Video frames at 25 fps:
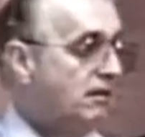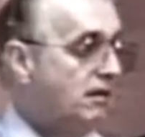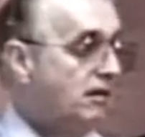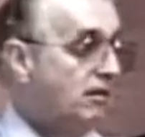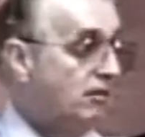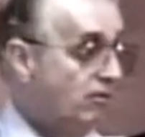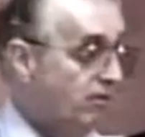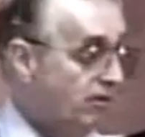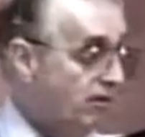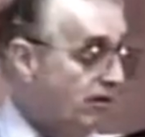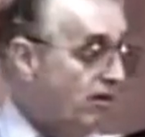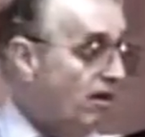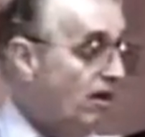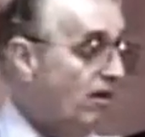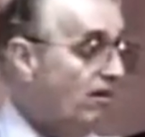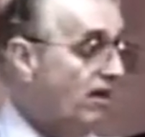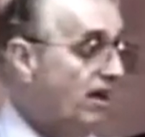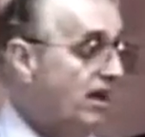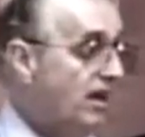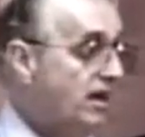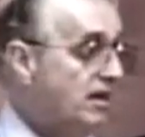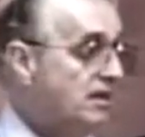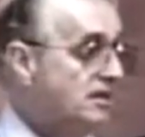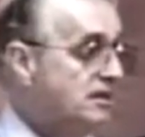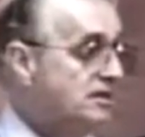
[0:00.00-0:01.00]
You know what an
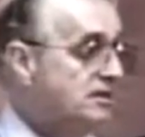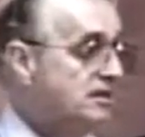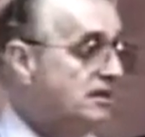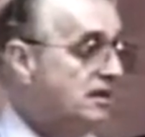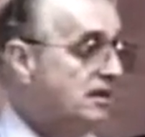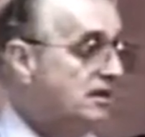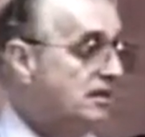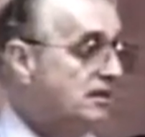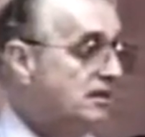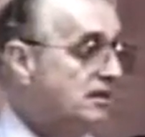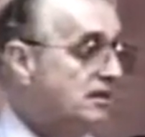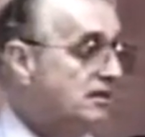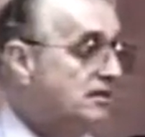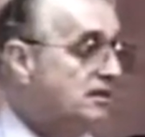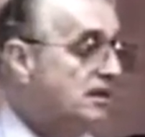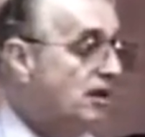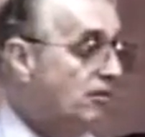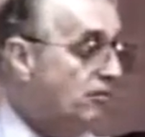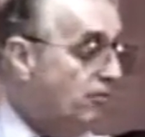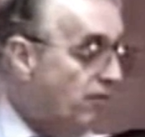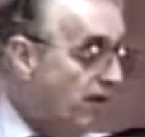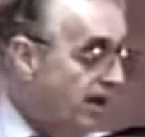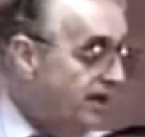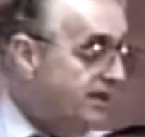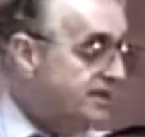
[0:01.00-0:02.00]
RA is?
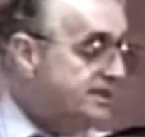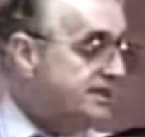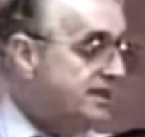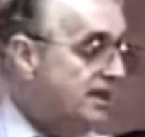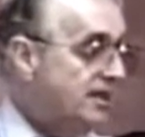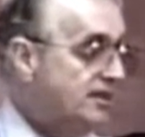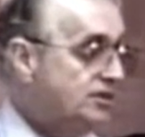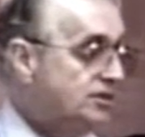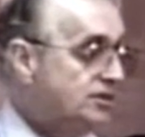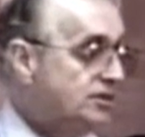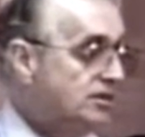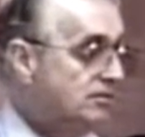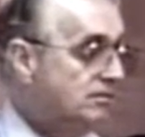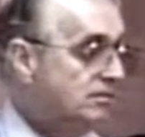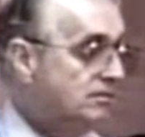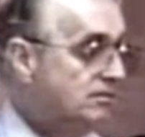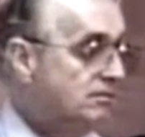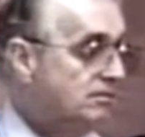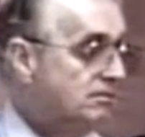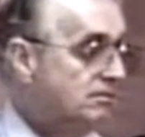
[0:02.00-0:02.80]
Right ascension.